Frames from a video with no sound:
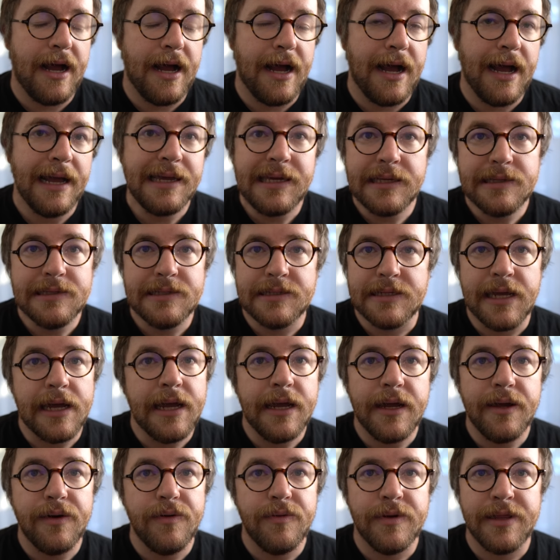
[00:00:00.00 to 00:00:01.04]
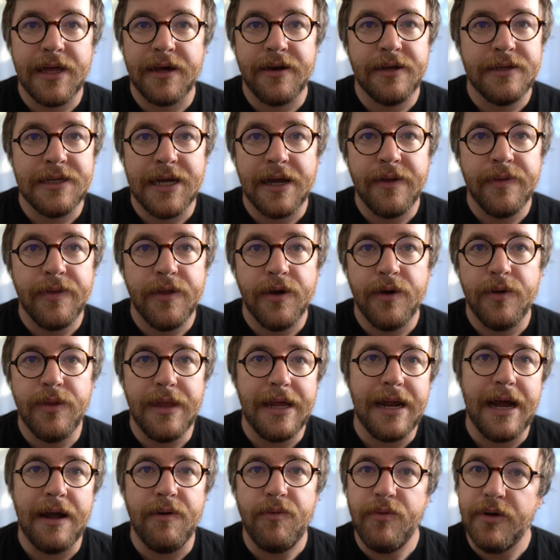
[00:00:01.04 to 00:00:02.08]
I can say without a doubt, though,
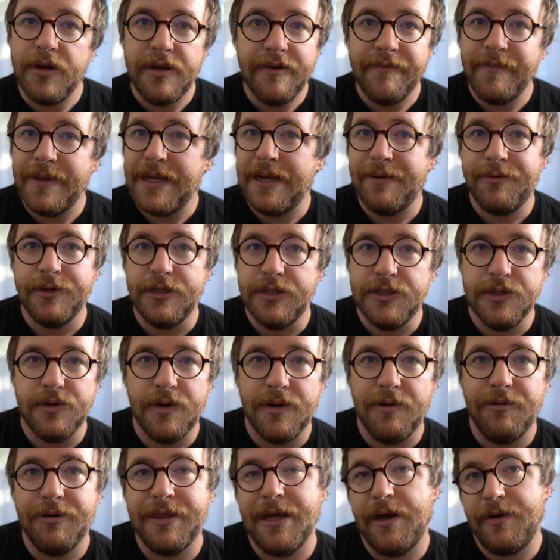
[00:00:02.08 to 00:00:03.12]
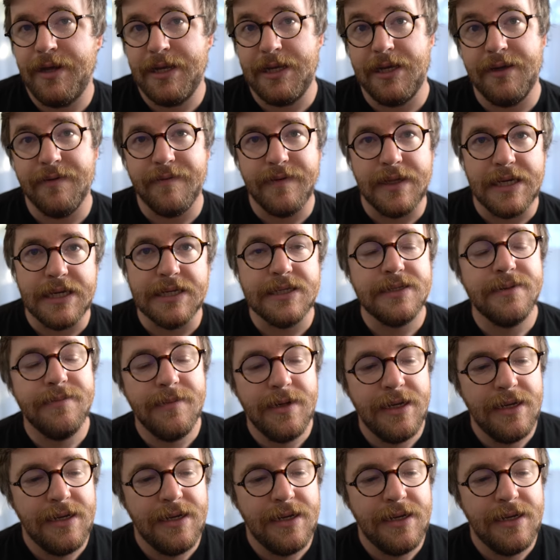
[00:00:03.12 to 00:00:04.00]
that I wouldn't have been able to do it without any of these.